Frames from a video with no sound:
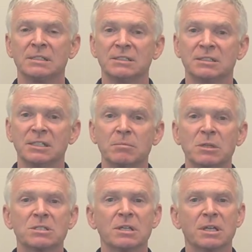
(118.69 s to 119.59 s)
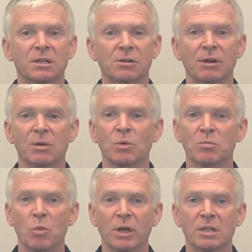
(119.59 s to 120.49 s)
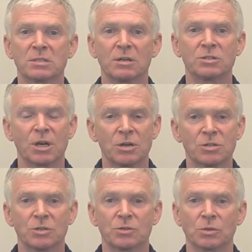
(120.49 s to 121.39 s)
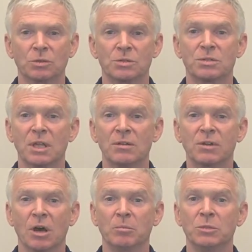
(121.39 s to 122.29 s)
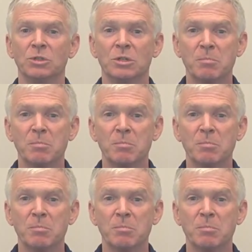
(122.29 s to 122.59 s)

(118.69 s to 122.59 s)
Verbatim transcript: to seamlessly integrate with Morningstar charge controllers they've come to